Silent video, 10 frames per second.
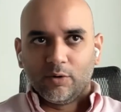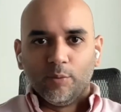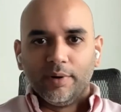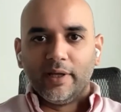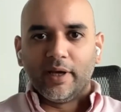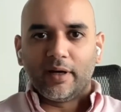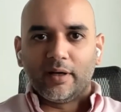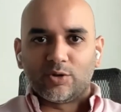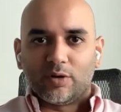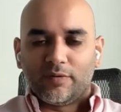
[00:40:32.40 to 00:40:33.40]
globally
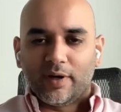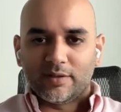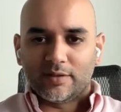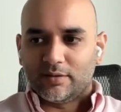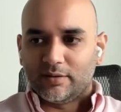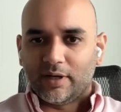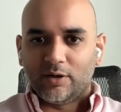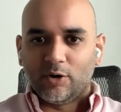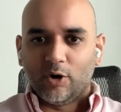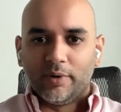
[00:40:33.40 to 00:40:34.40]
and sort of has
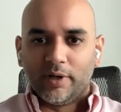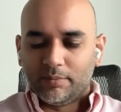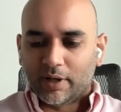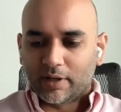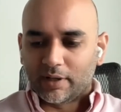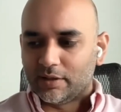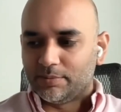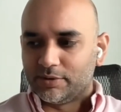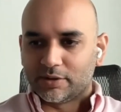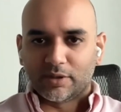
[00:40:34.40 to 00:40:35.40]
that dominant market share
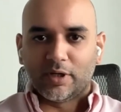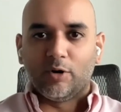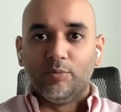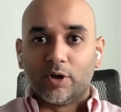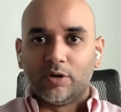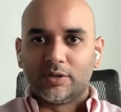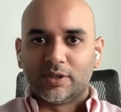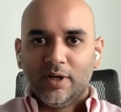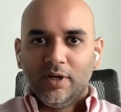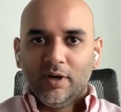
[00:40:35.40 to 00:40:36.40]
position now, because
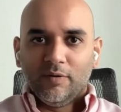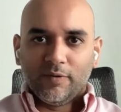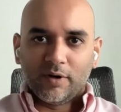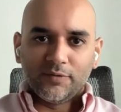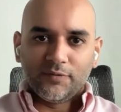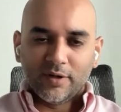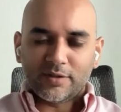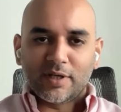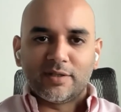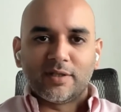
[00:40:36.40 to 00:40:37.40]
one of the first
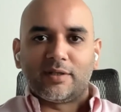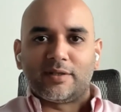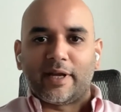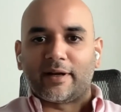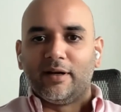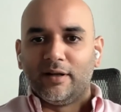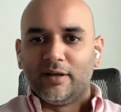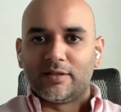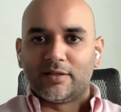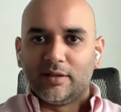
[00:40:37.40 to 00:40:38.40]
things it's tackled in
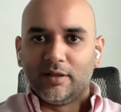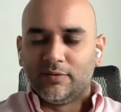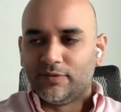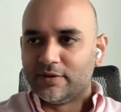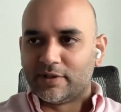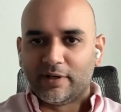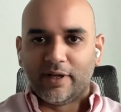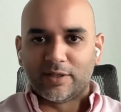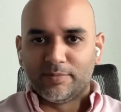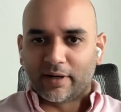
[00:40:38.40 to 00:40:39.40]
its infancy
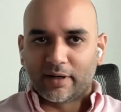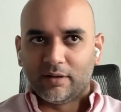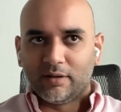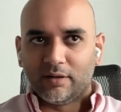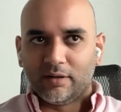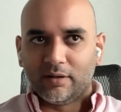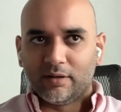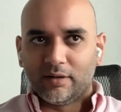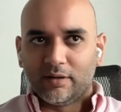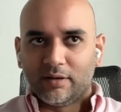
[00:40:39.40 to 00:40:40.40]
days back in,
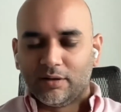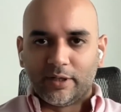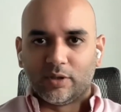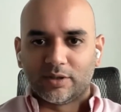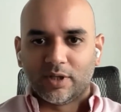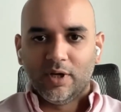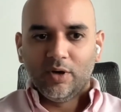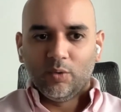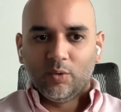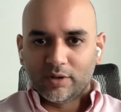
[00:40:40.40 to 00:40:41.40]
you know, the early
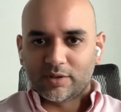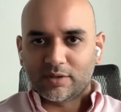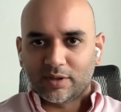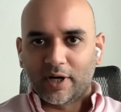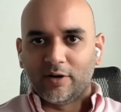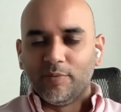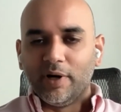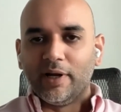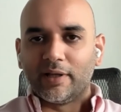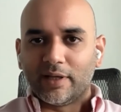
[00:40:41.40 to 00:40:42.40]
2000s was
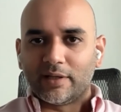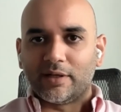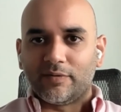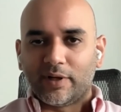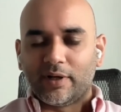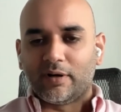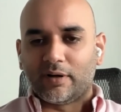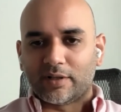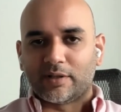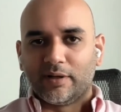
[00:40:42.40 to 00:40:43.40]
kind of building that safety
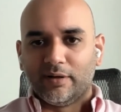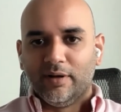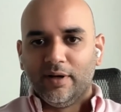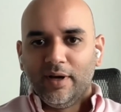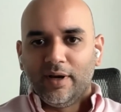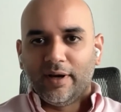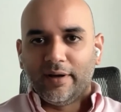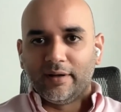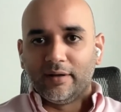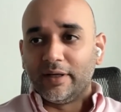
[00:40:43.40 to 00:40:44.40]
and trust layer.
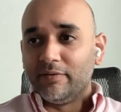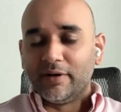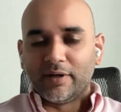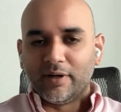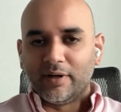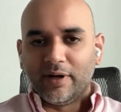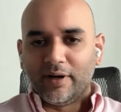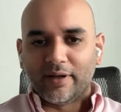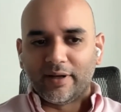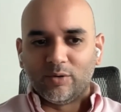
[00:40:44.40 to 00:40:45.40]
And even to
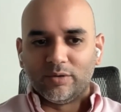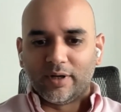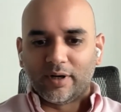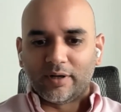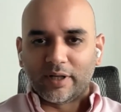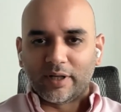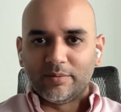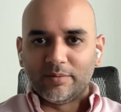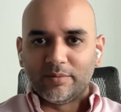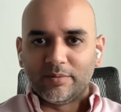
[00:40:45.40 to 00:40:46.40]
date, I know that our
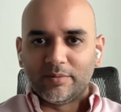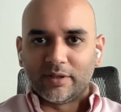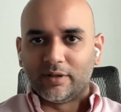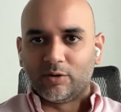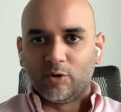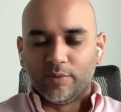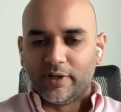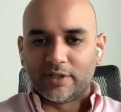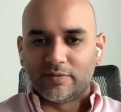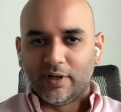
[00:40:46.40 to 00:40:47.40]
teams internally and
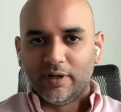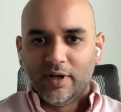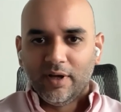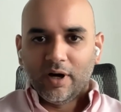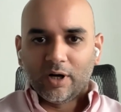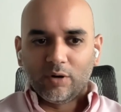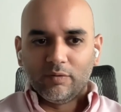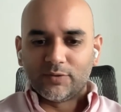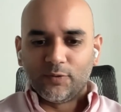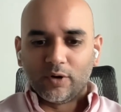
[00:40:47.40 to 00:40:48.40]
globally as well are
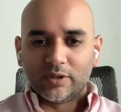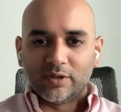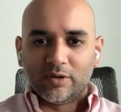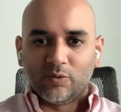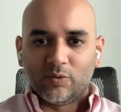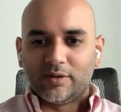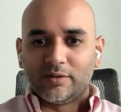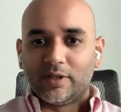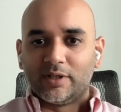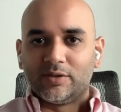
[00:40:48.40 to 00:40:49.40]
always focusing on what are
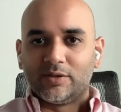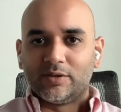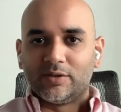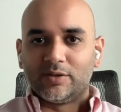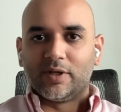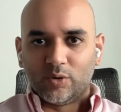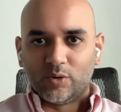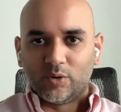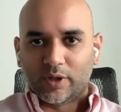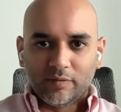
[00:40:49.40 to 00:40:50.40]
the things we can
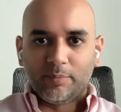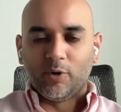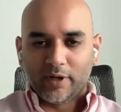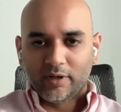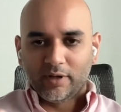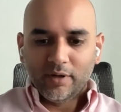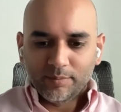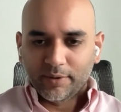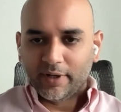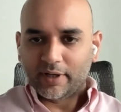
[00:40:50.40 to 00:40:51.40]
do to kind of
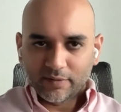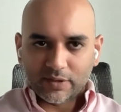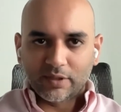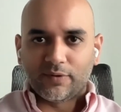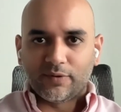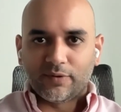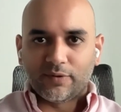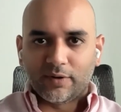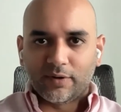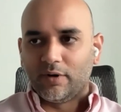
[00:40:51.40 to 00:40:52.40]
deploy predictive
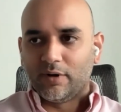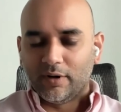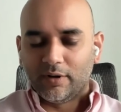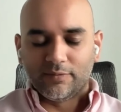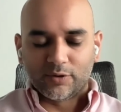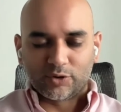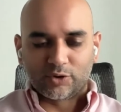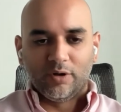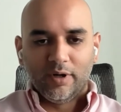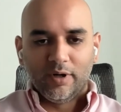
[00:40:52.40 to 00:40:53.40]
stuff around fraud,
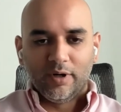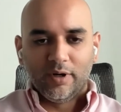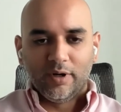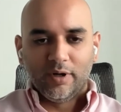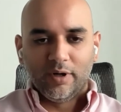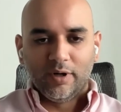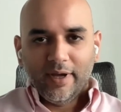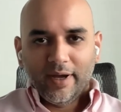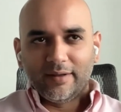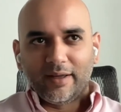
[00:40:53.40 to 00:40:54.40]
for sure.
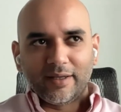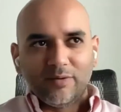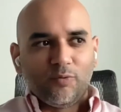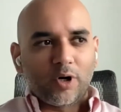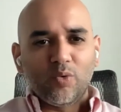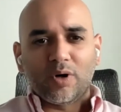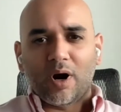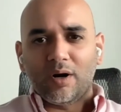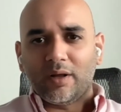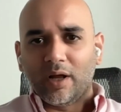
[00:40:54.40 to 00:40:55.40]
And I
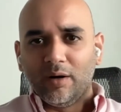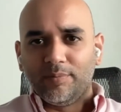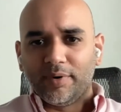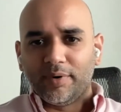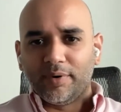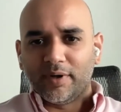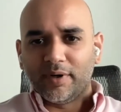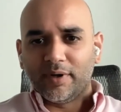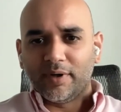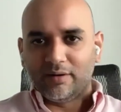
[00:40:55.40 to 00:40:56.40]
think what you can't
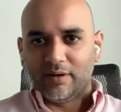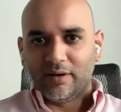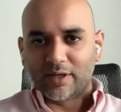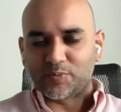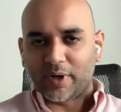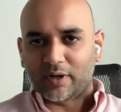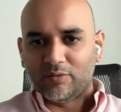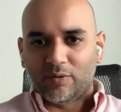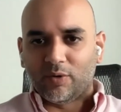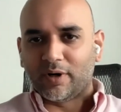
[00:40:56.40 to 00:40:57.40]
help, again,
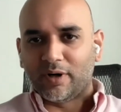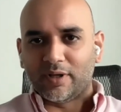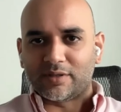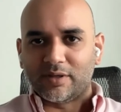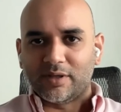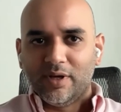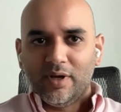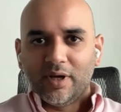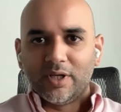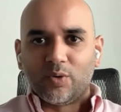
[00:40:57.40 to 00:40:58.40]
irrespective of what
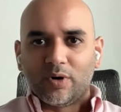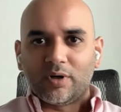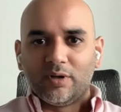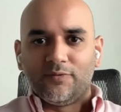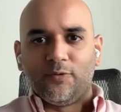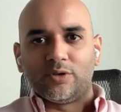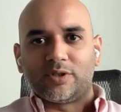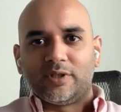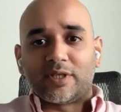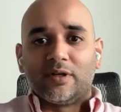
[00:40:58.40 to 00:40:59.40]
industry, is what
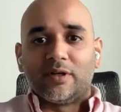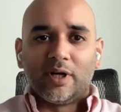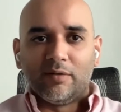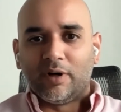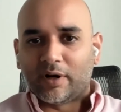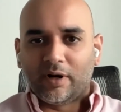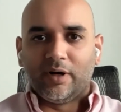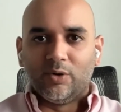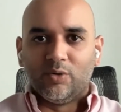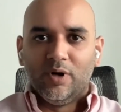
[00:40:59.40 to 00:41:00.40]
the forces externally
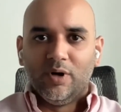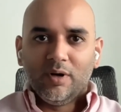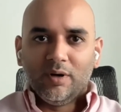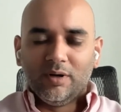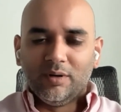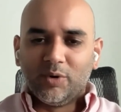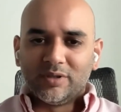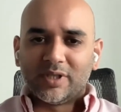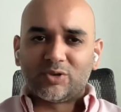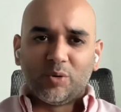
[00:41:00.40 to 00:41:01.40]
will try and do.
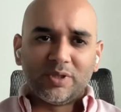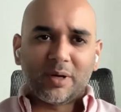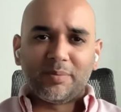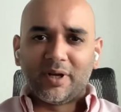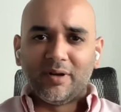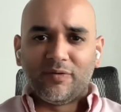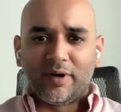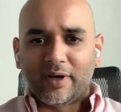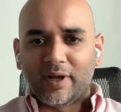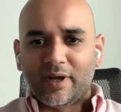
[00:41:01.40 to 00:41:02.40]
Because there's so much
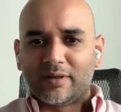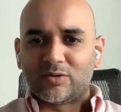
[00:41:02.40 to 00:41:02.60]
happening in